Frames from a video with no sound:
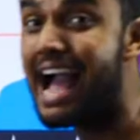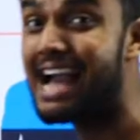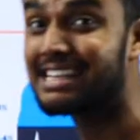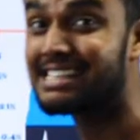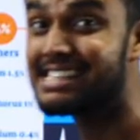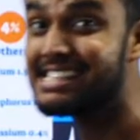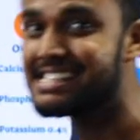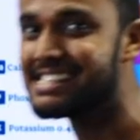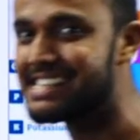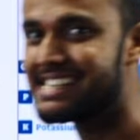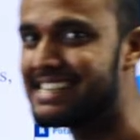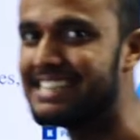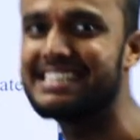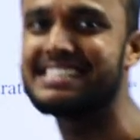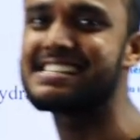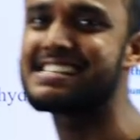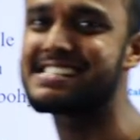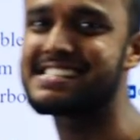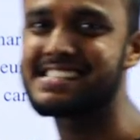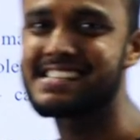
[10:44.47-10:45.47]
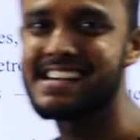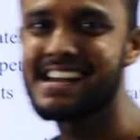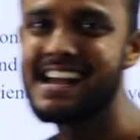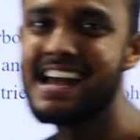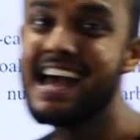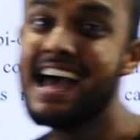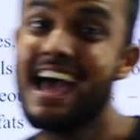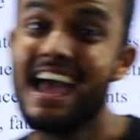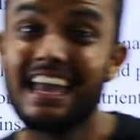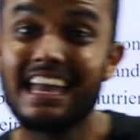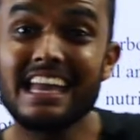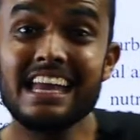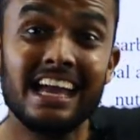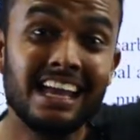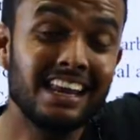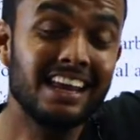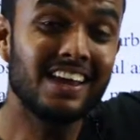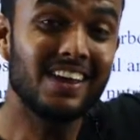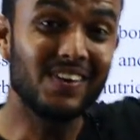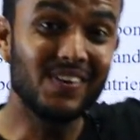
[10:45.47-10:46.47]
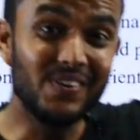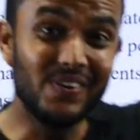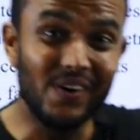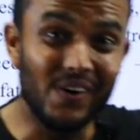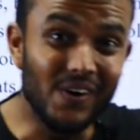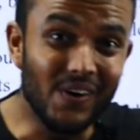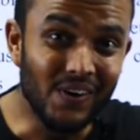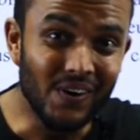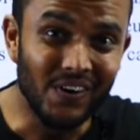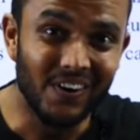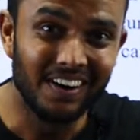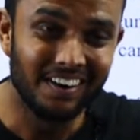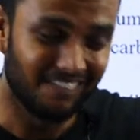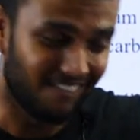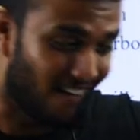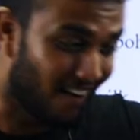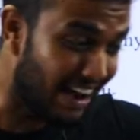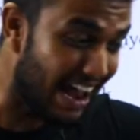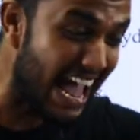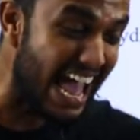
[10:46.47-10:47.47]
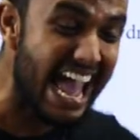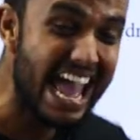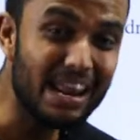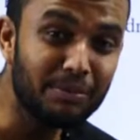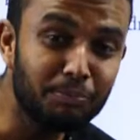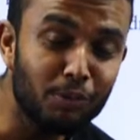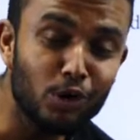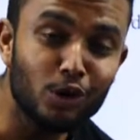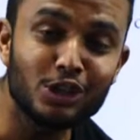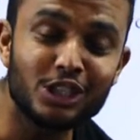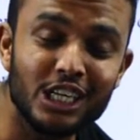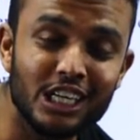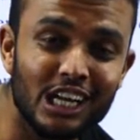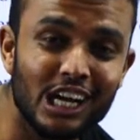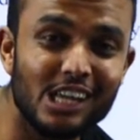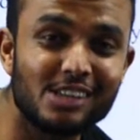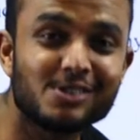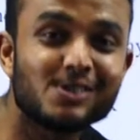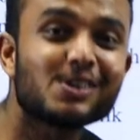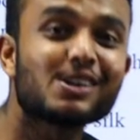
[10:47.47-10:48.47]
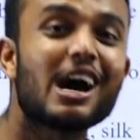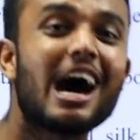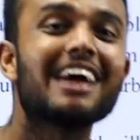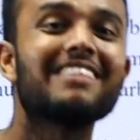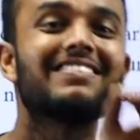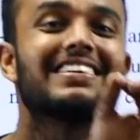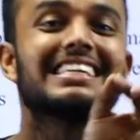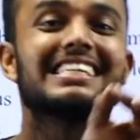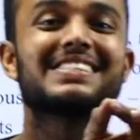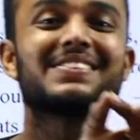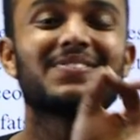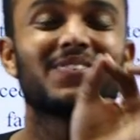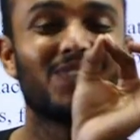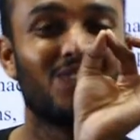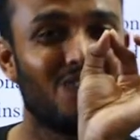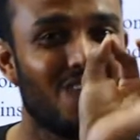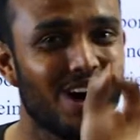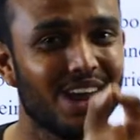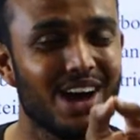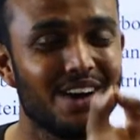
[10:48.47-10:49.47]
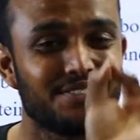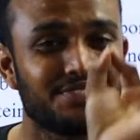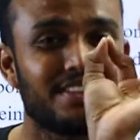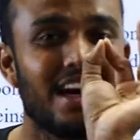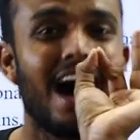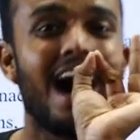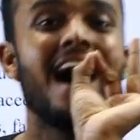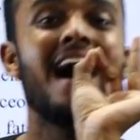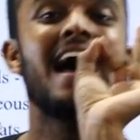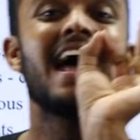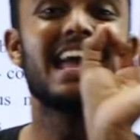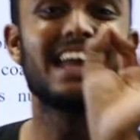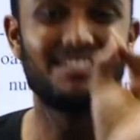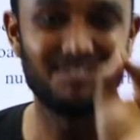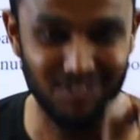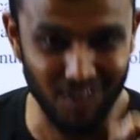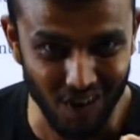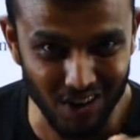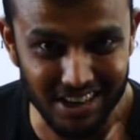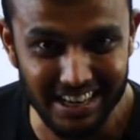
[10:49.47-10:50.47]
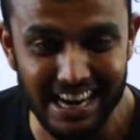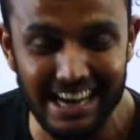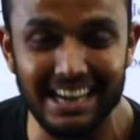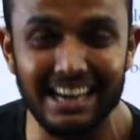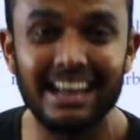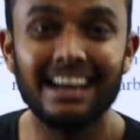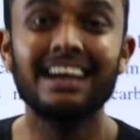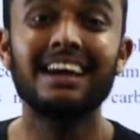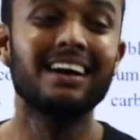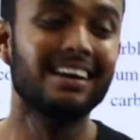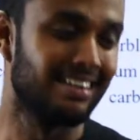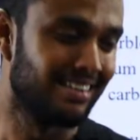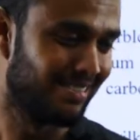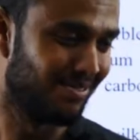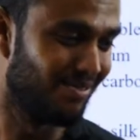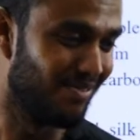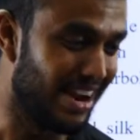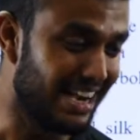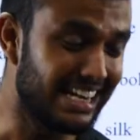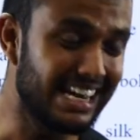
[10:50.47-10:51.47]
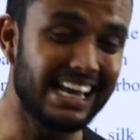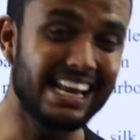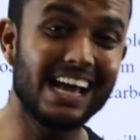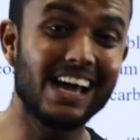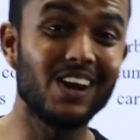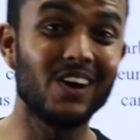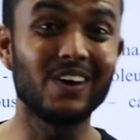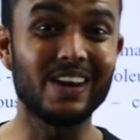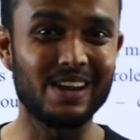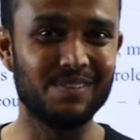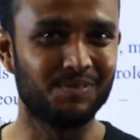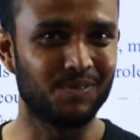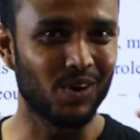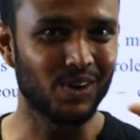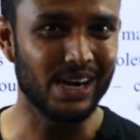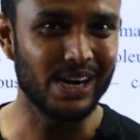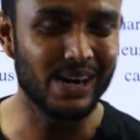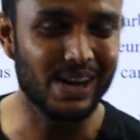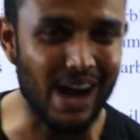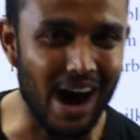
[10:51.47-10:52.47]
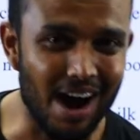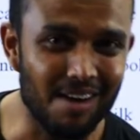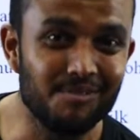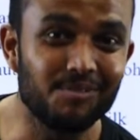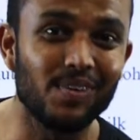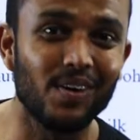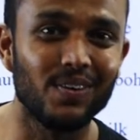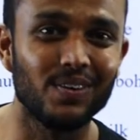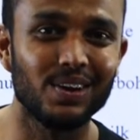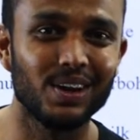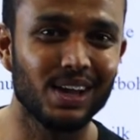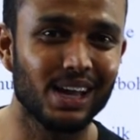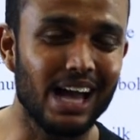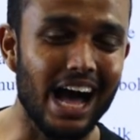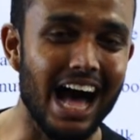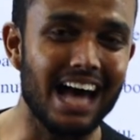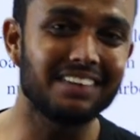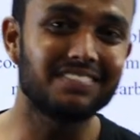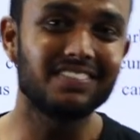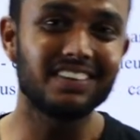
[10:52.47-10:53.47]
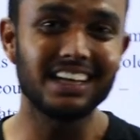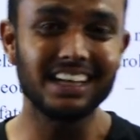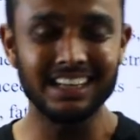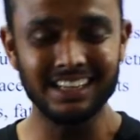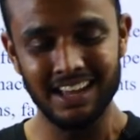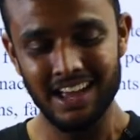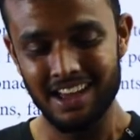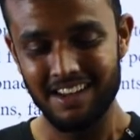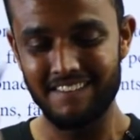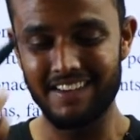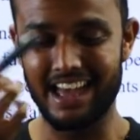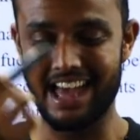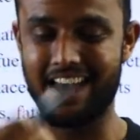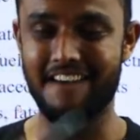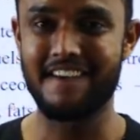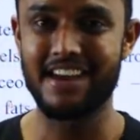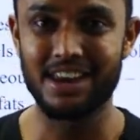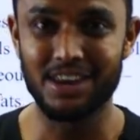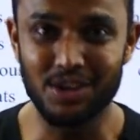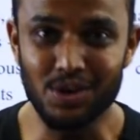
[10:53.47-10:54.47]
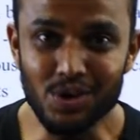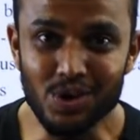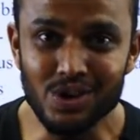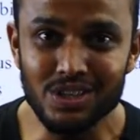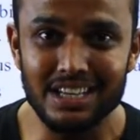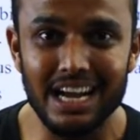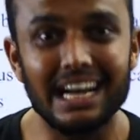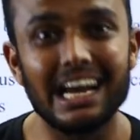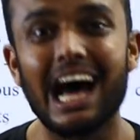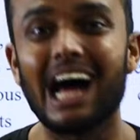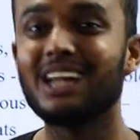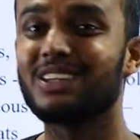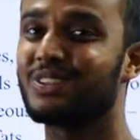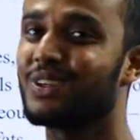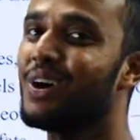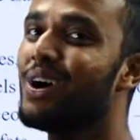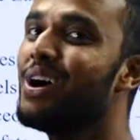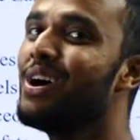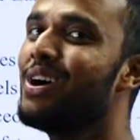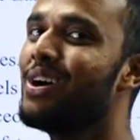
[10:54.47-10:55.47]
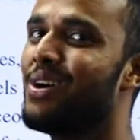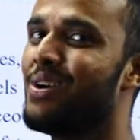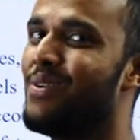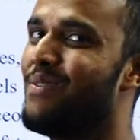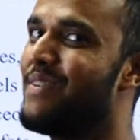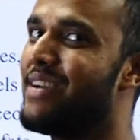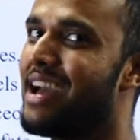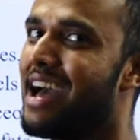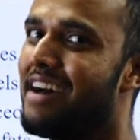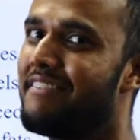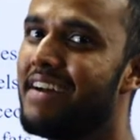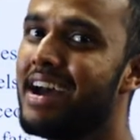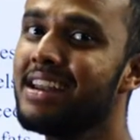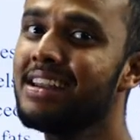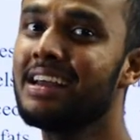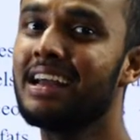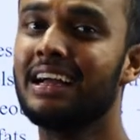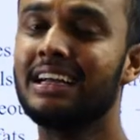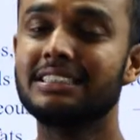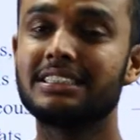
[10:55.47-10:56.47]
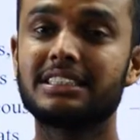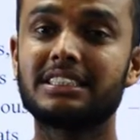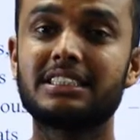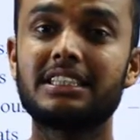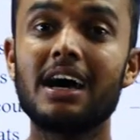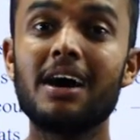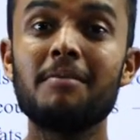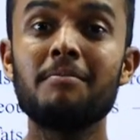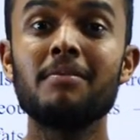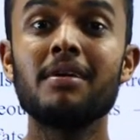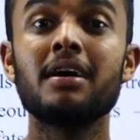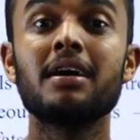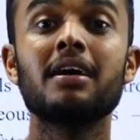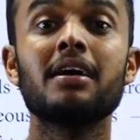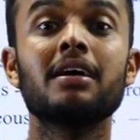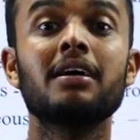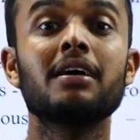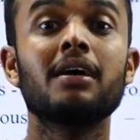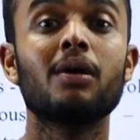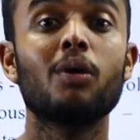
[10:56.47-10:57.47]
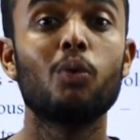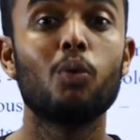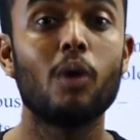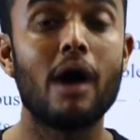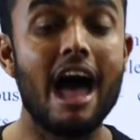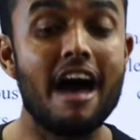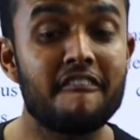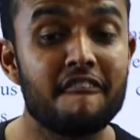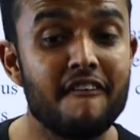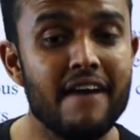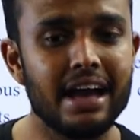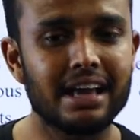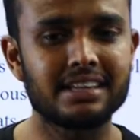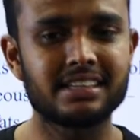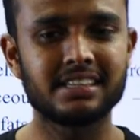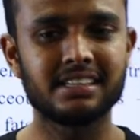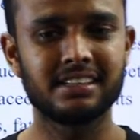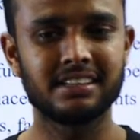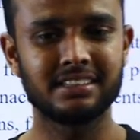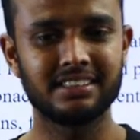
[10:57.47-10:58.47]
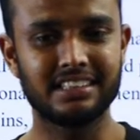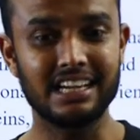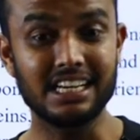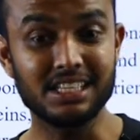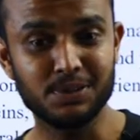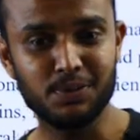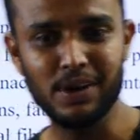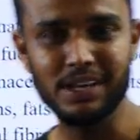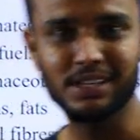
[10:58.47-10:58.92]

dioxide is released. In, you know, for air pollution also, carbon is one of the important material or important compound. Carbon, we have an use and also we have an some effect. That's